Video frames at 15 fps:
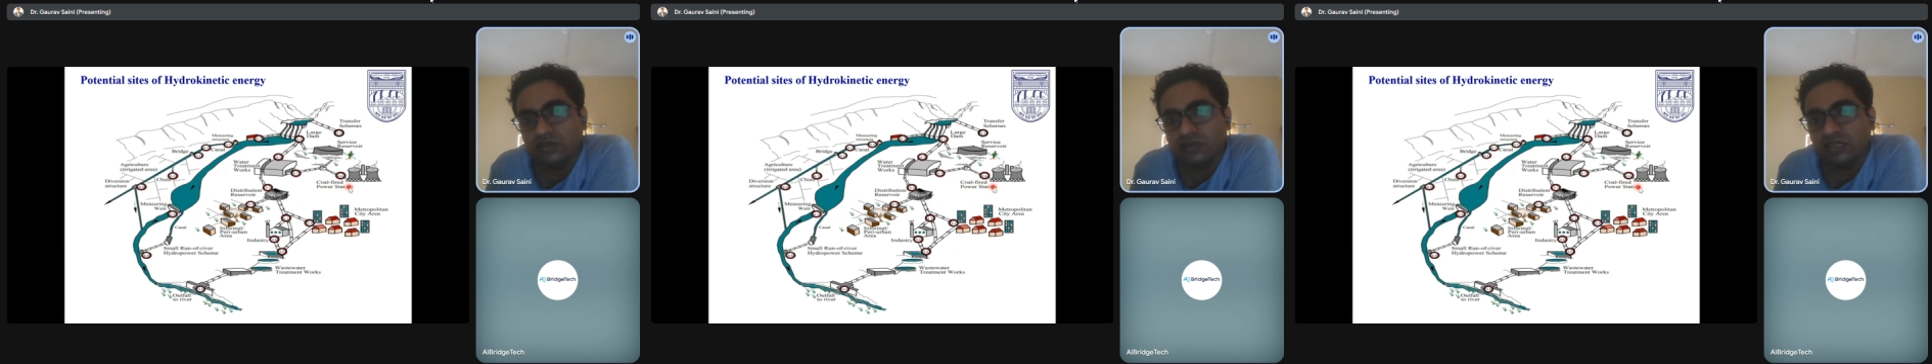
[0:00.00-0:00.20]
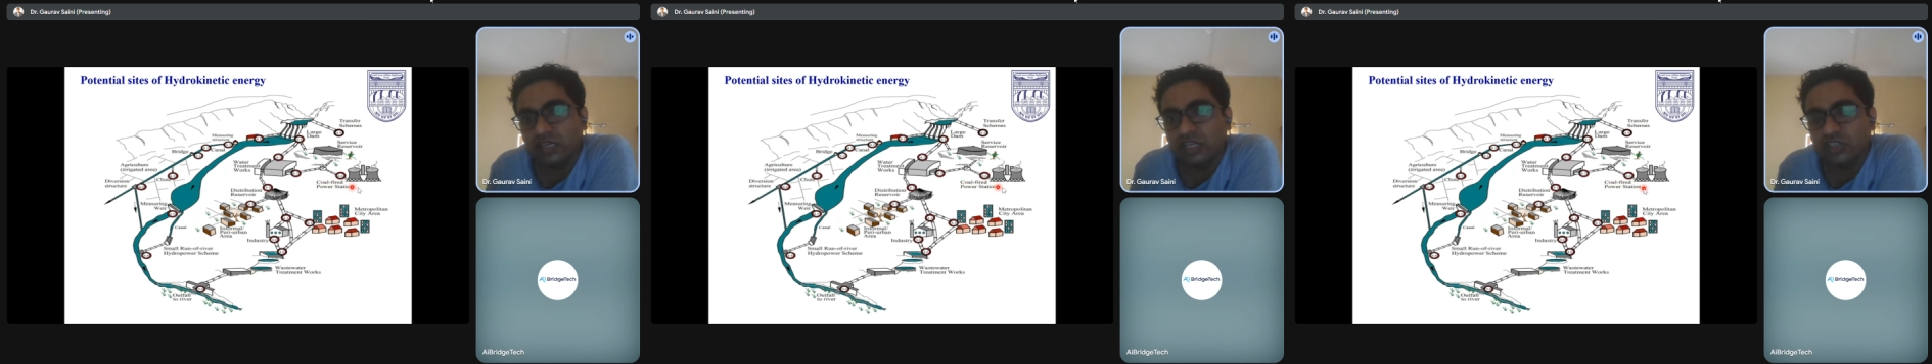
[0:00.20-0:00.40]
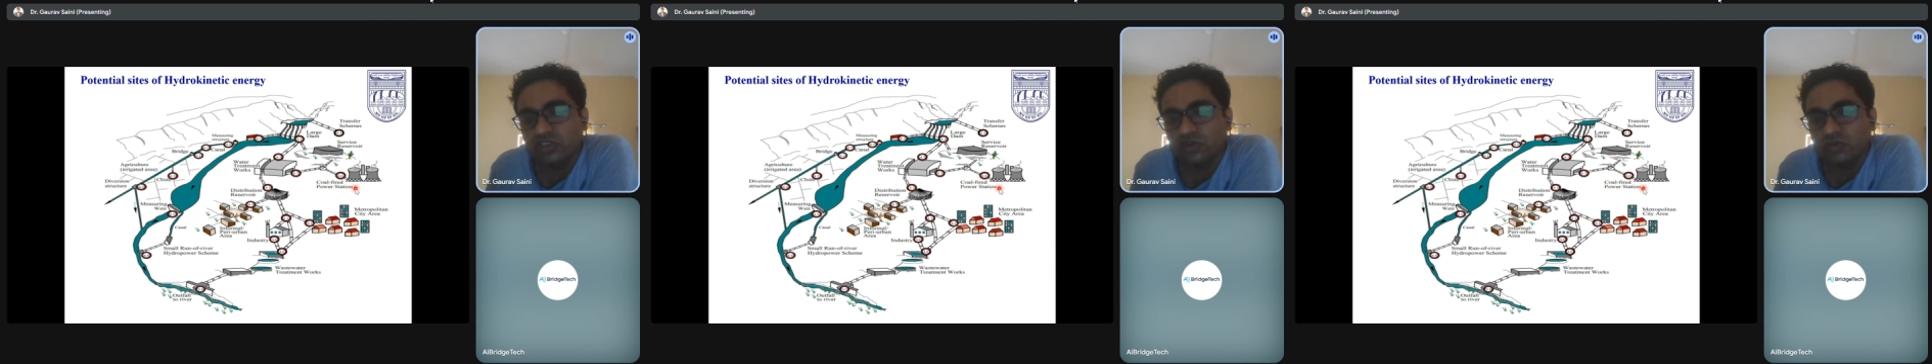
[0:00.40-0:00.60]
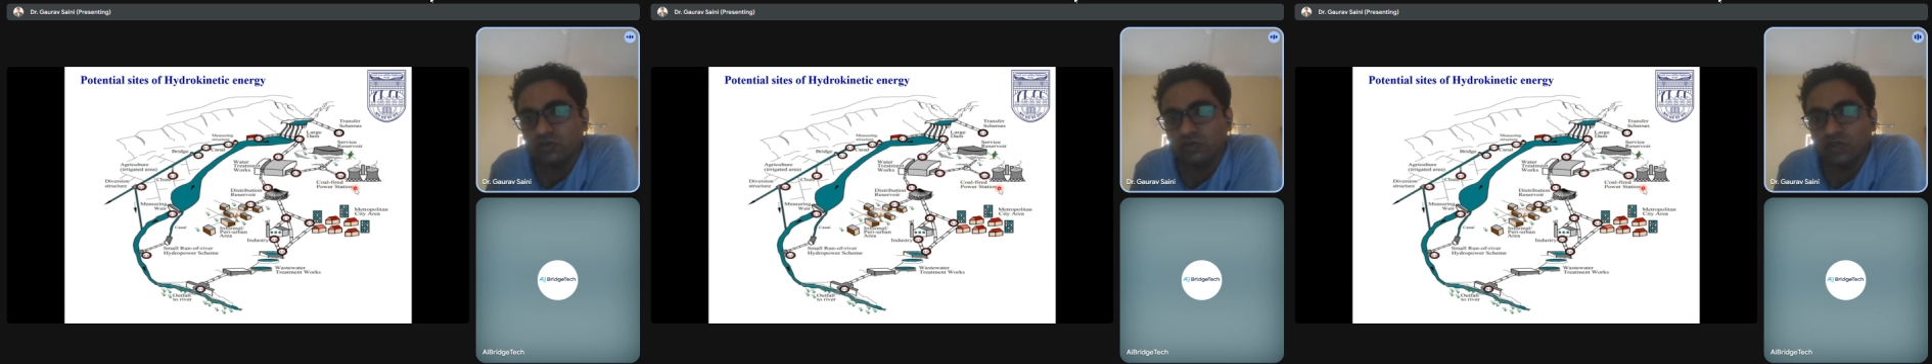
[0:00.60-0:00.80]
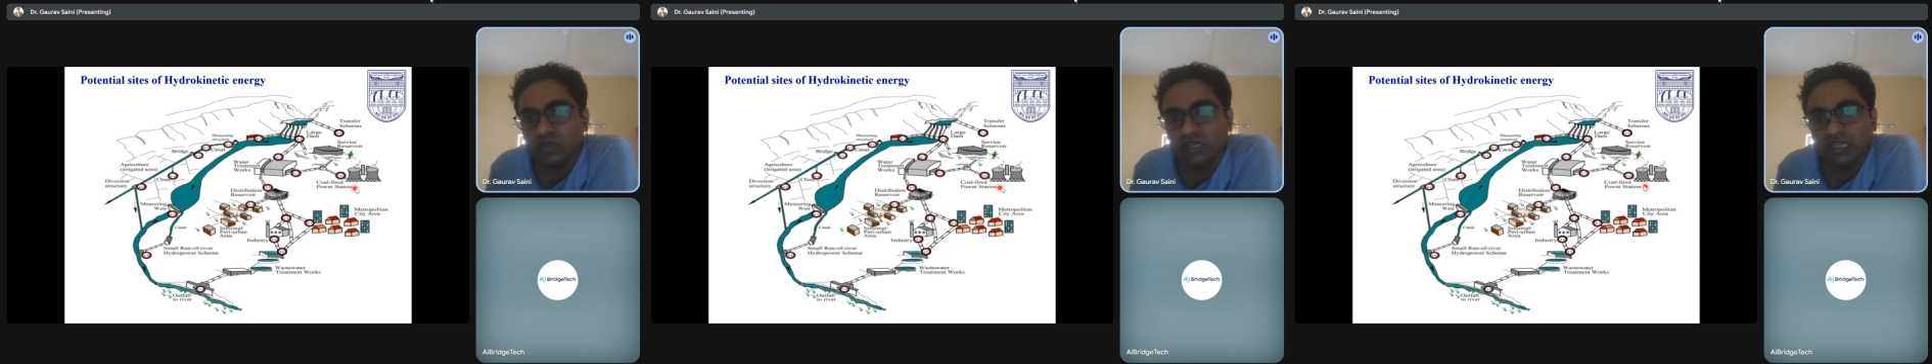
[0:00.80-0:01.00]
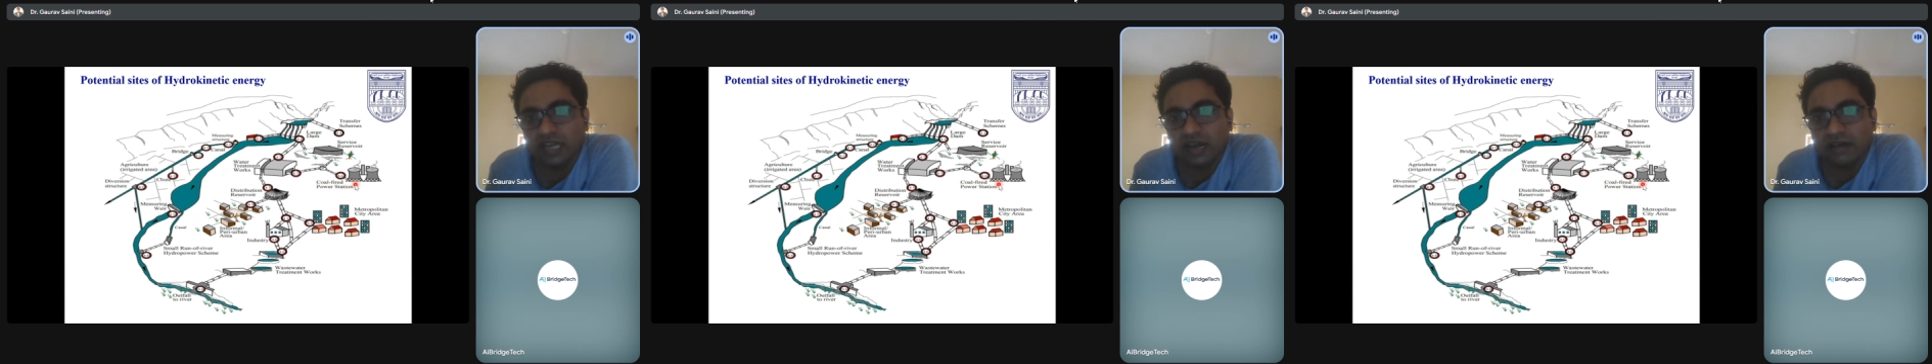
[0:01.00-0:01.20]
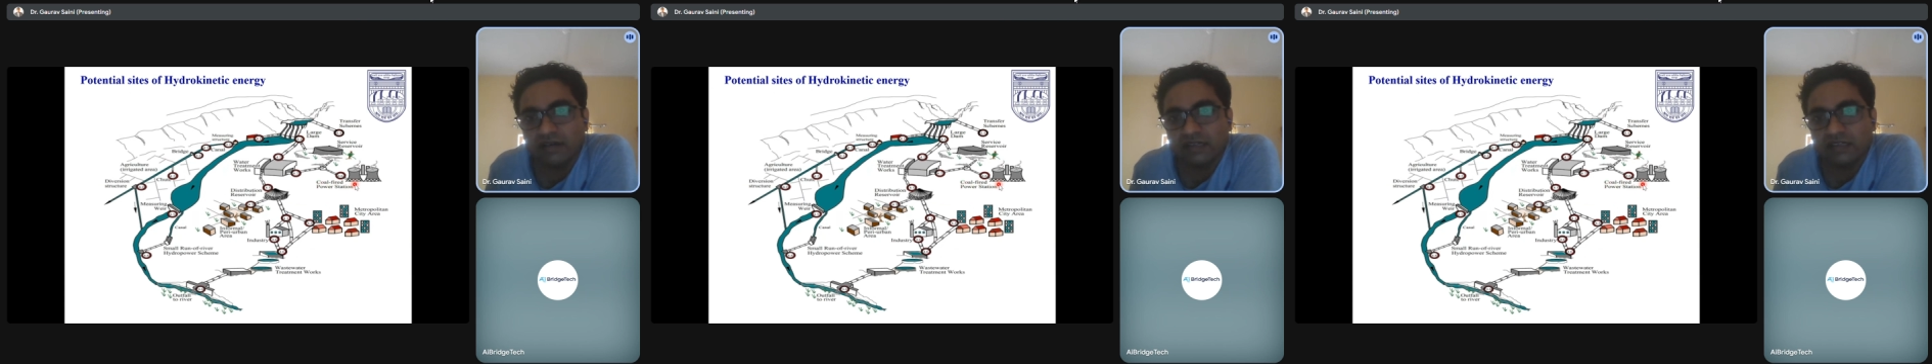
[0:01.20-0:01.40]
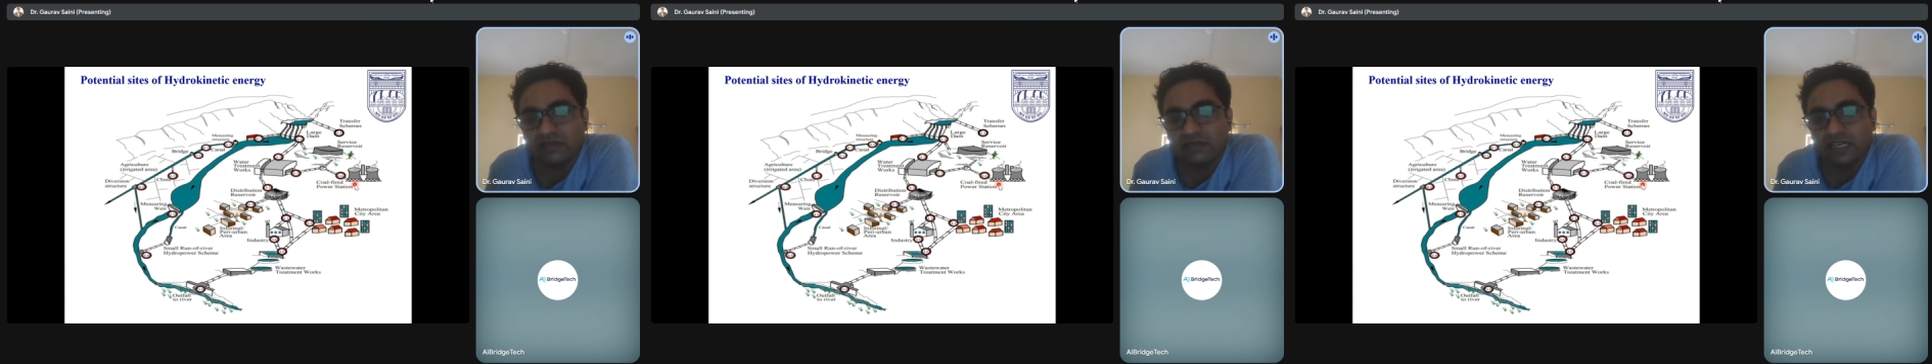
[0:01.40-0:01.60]
So in case of cooling
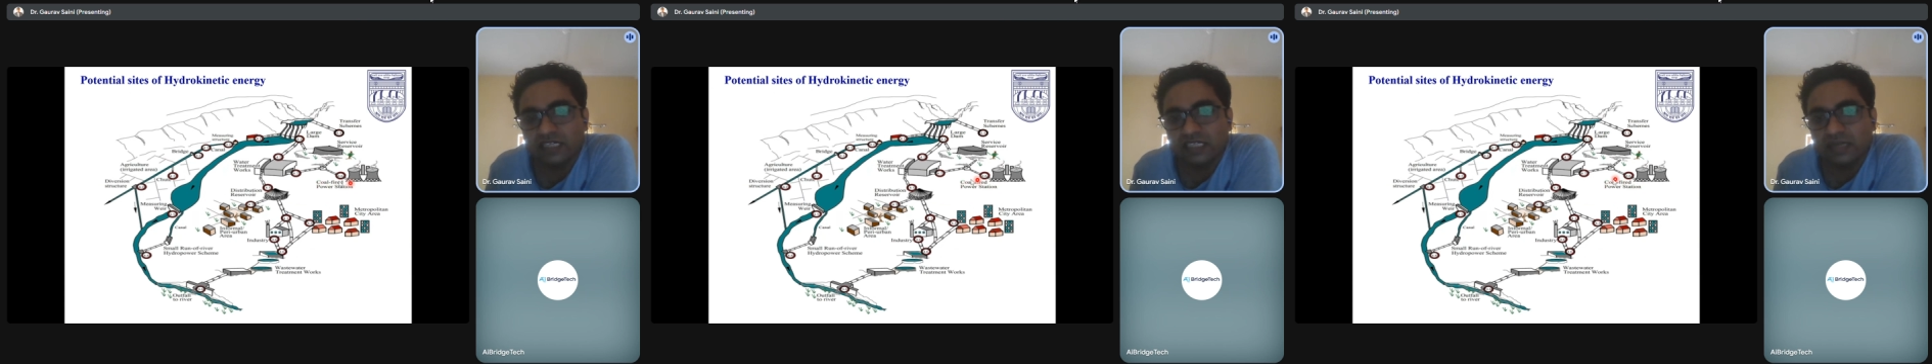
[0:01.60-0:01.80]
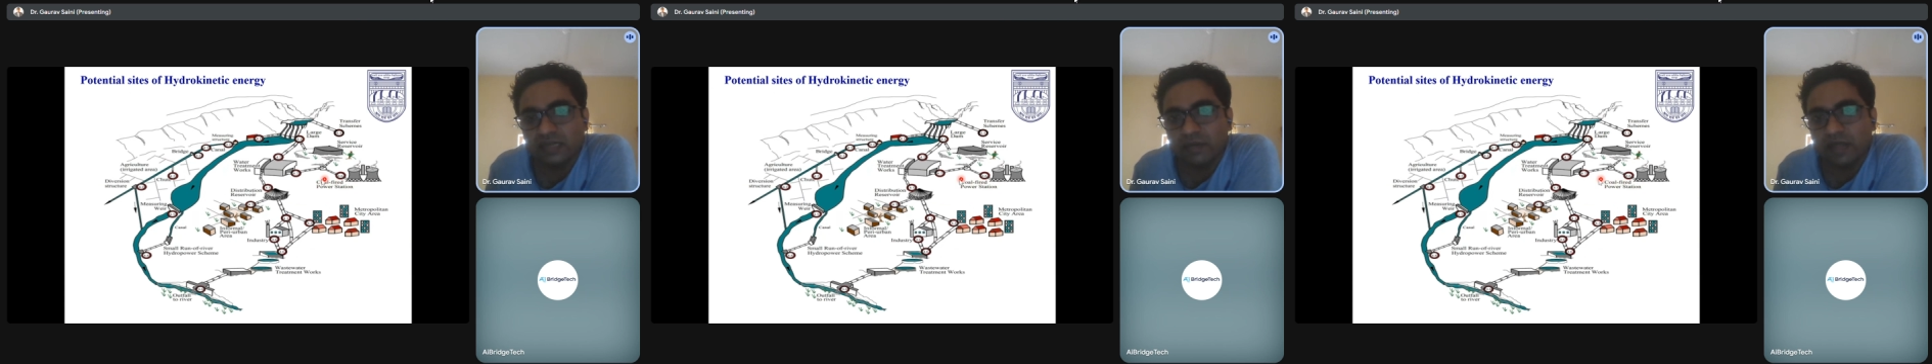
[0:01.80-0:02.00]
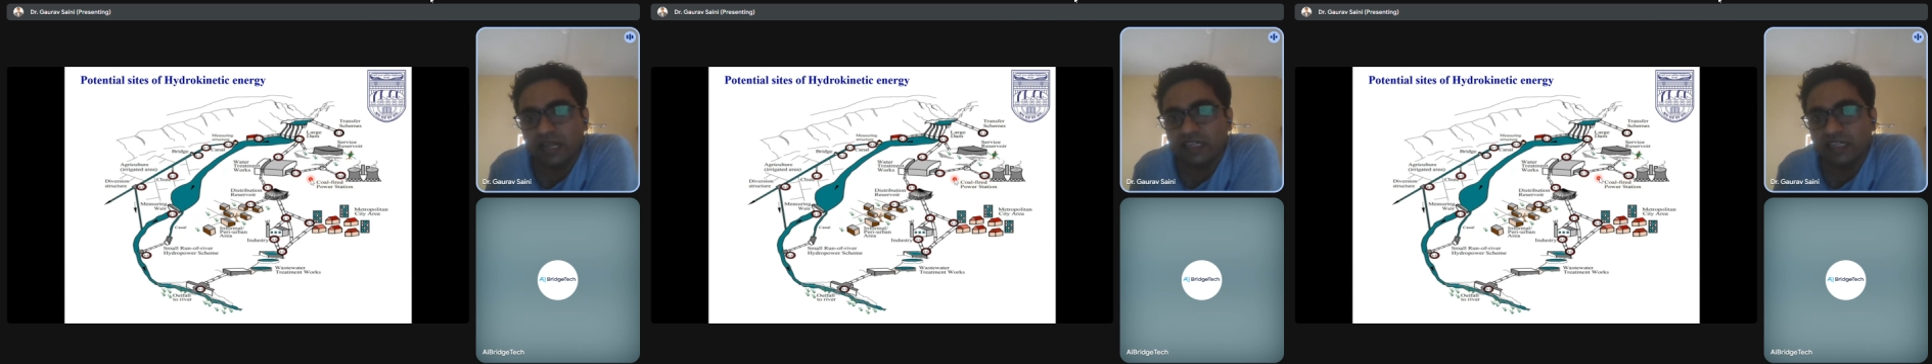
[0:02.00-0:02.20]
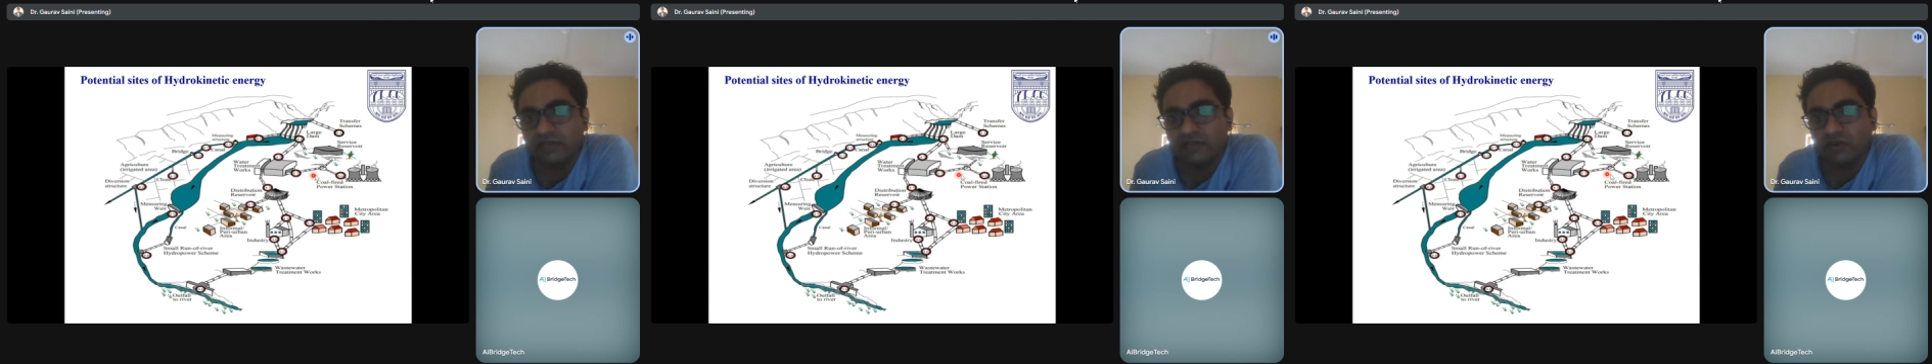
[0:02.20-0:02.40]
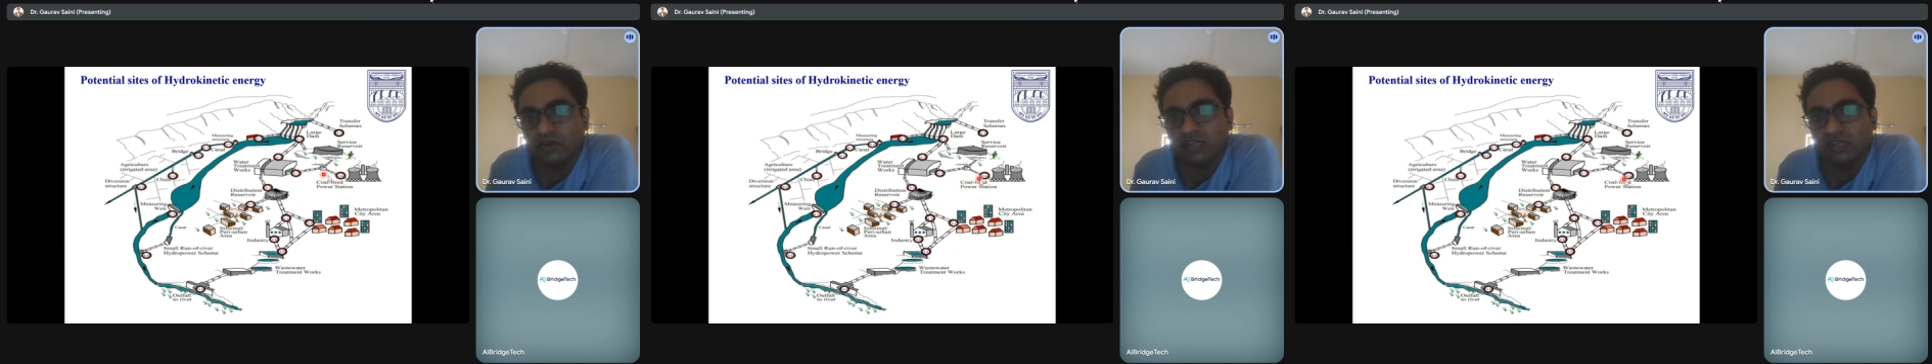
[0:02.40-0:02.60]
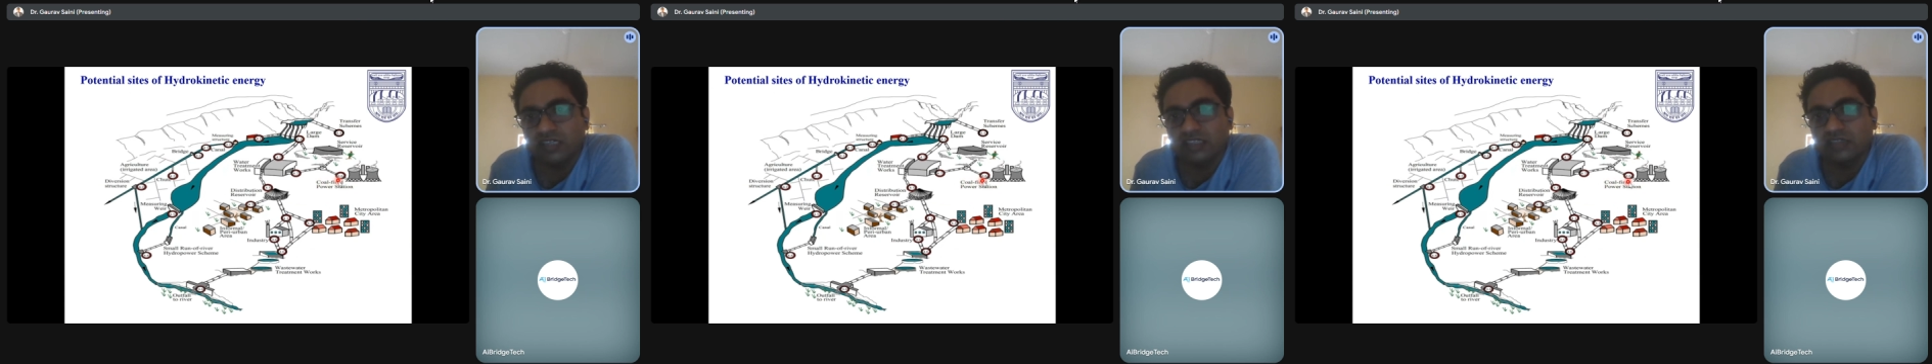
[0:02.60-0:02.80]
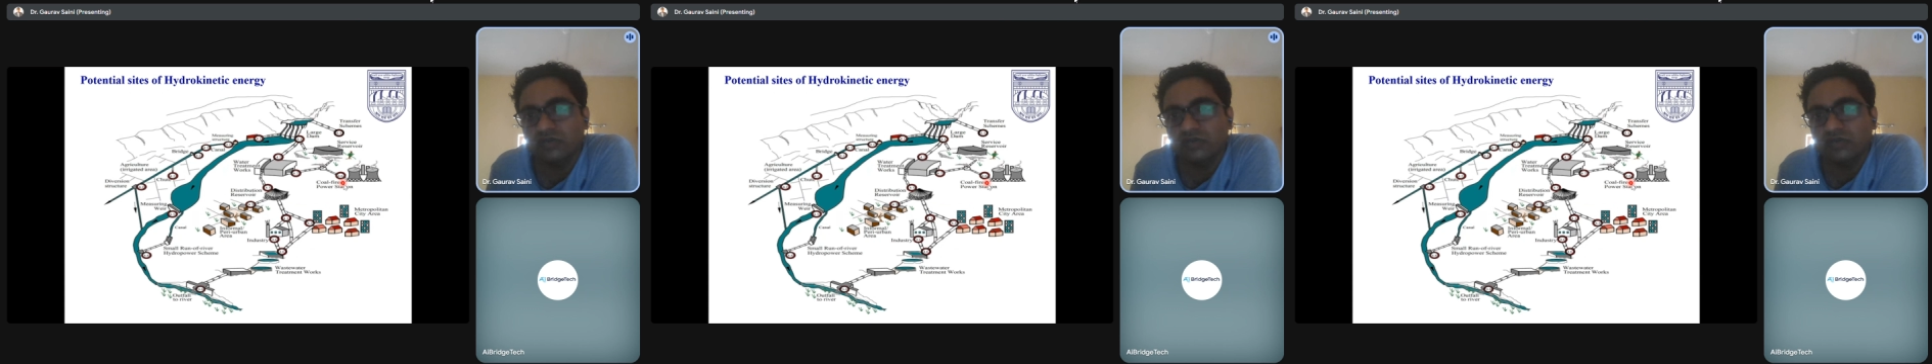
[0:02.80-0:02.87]
towers, we are supplying the water.